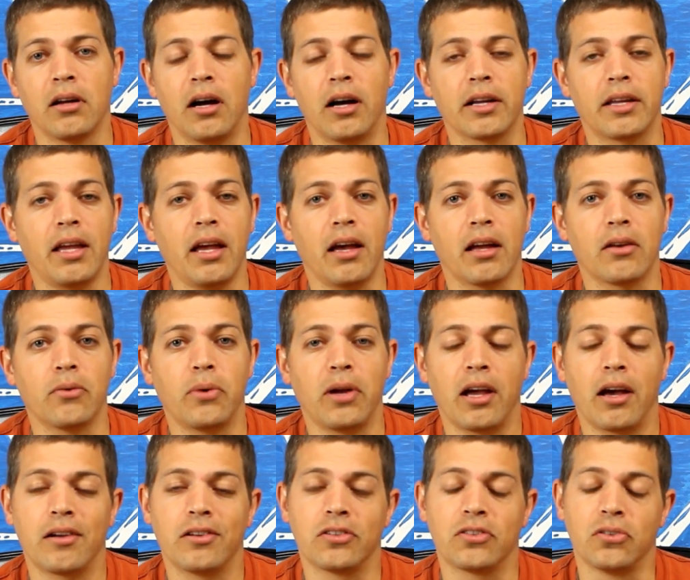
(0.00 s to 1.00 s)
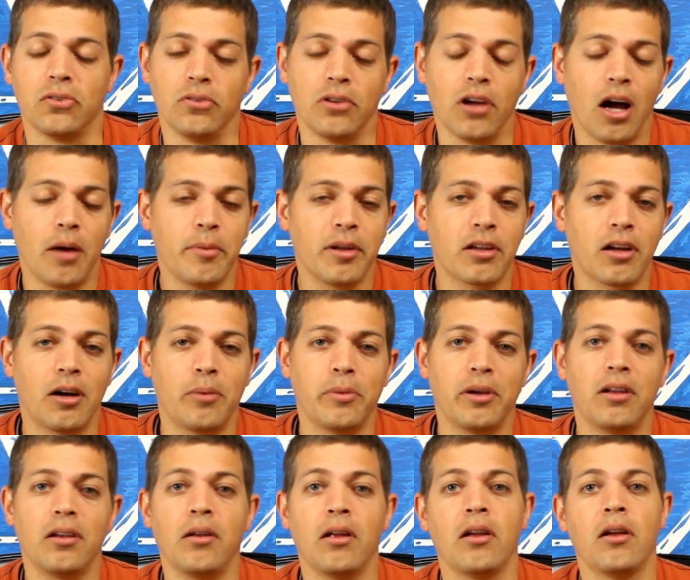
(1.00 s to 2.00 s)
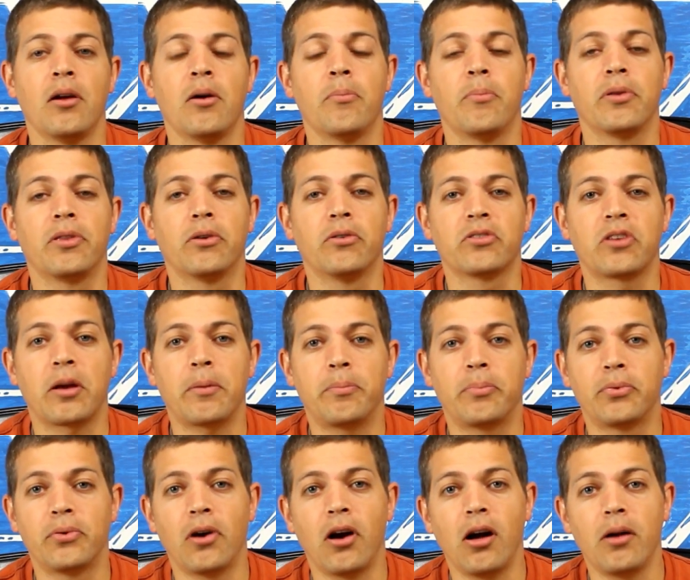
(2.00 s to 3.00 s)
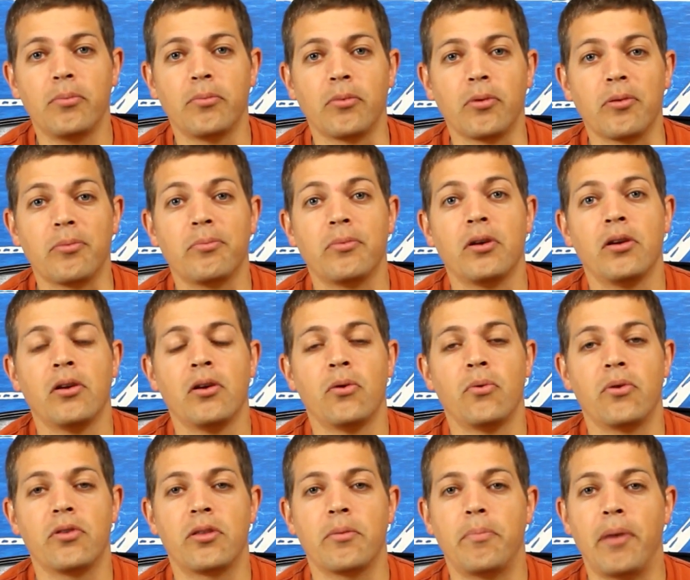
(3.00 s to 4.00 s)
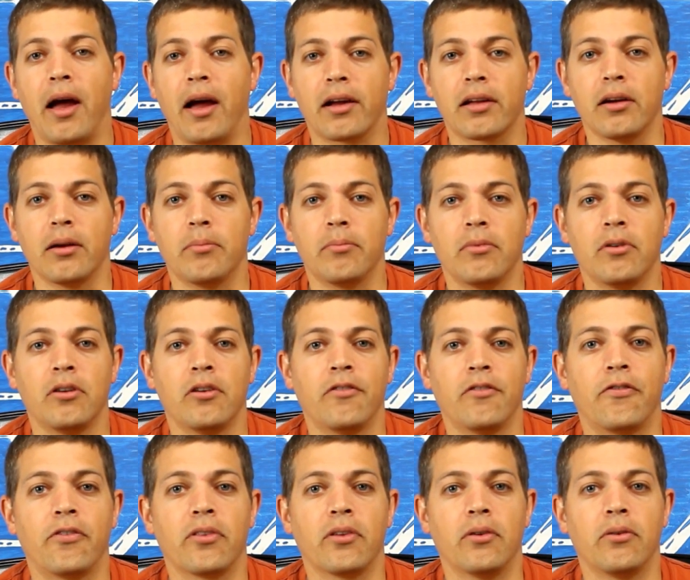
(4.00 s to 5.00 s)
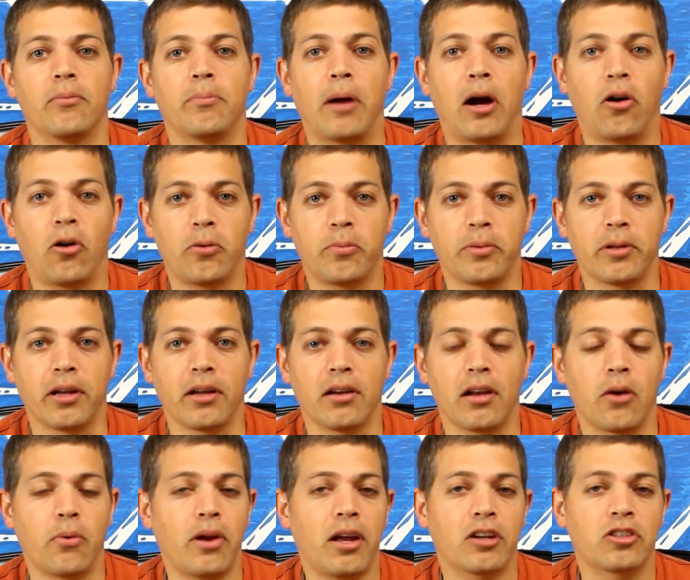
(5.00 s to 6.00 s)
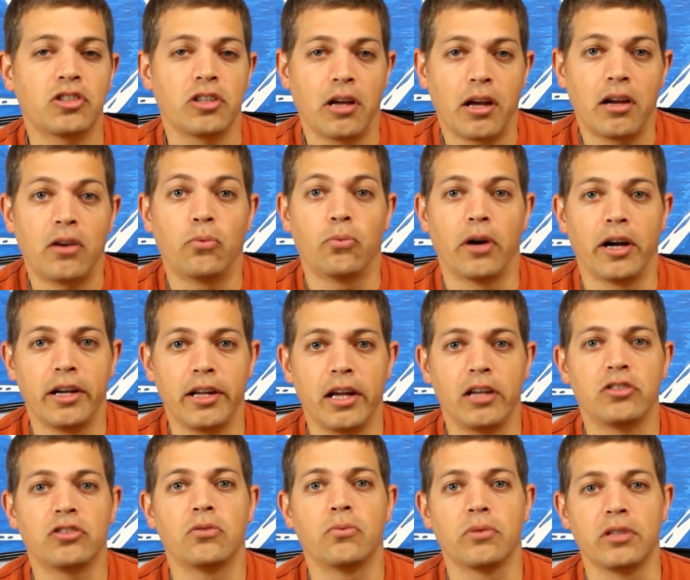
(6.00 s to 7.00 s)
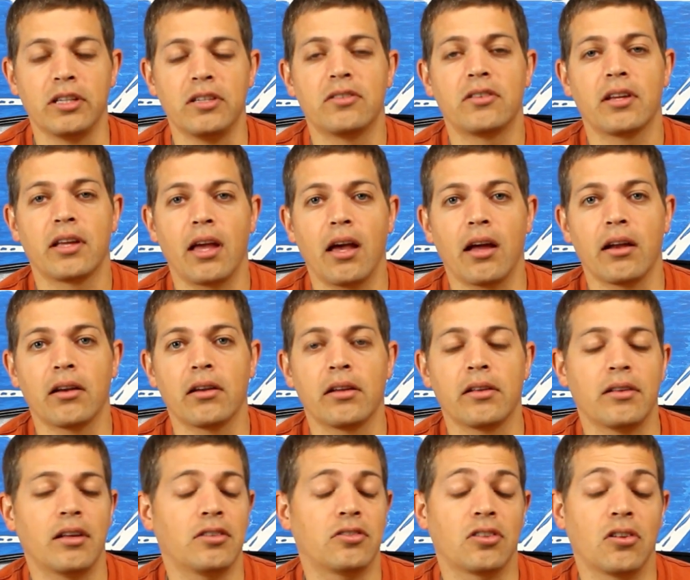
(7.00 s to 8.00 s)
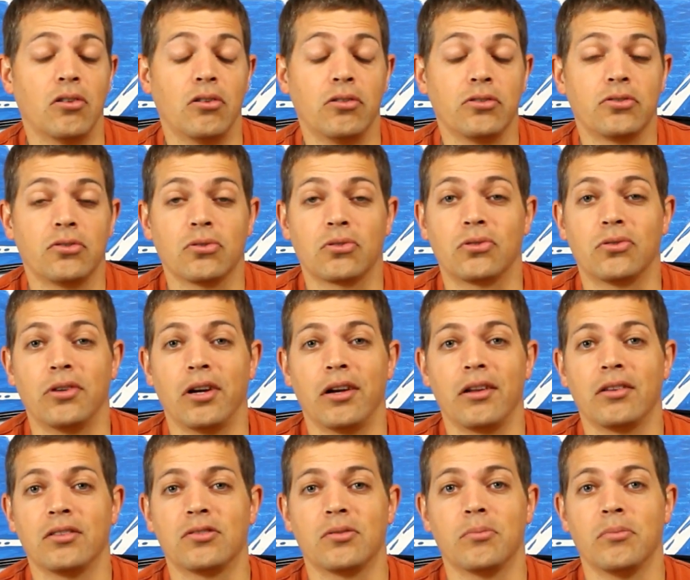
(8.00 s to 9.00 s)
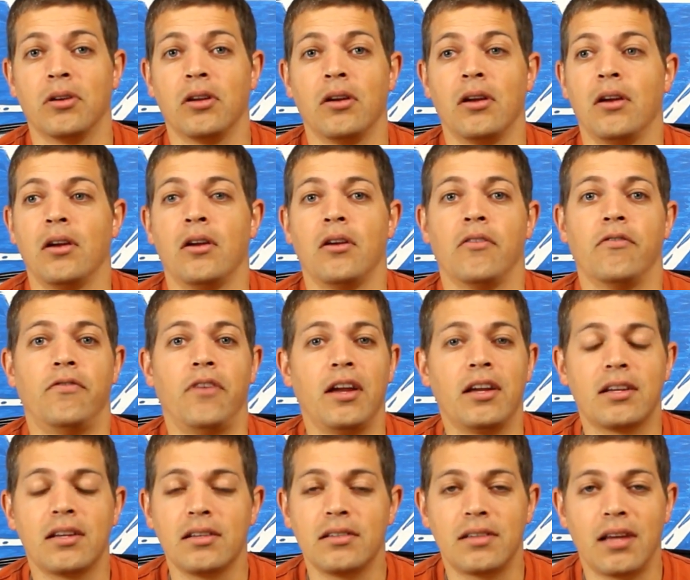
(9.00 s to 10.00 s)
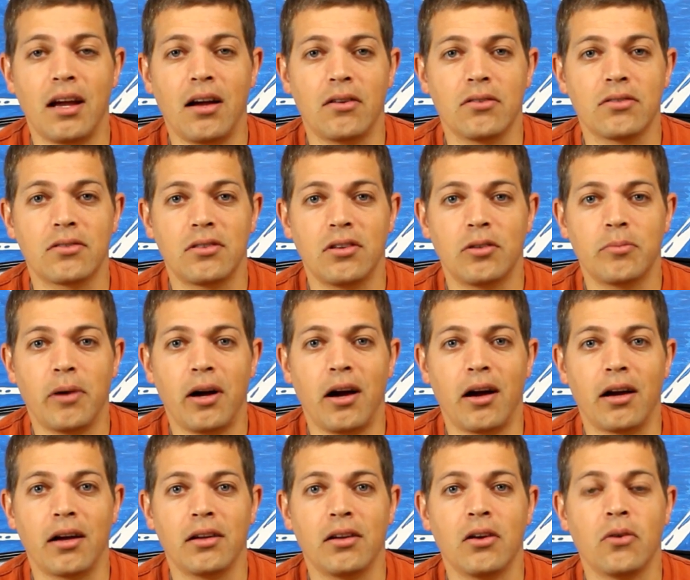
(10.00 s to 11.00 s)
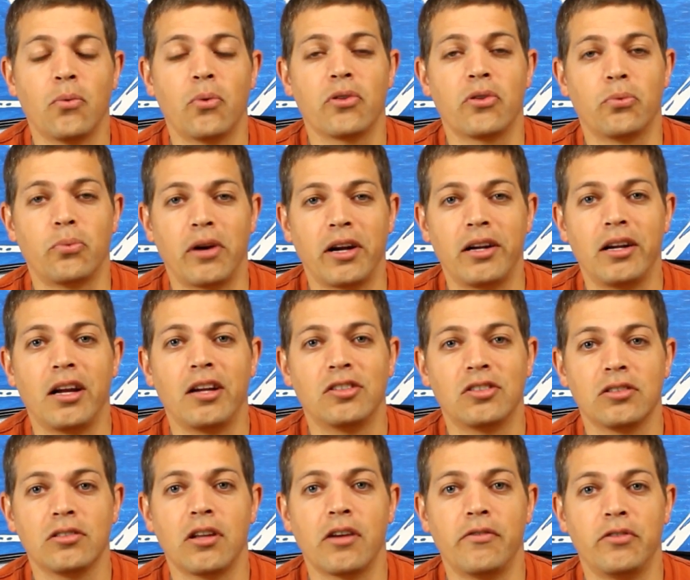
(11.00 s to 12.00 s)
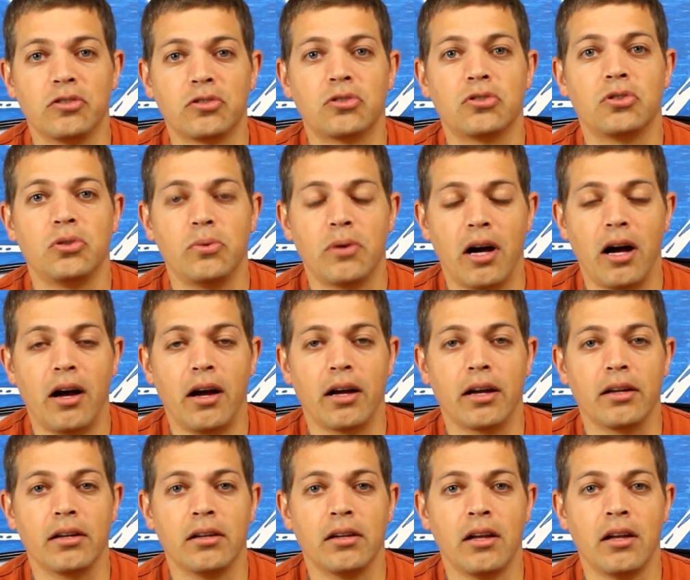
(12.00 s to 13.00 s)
Again, we had a tsunami come in, but there was a problem with the backup for the power plant, and we actually had radiation released again. That's also creating some vacant towns nearby where the radiation levels are too high.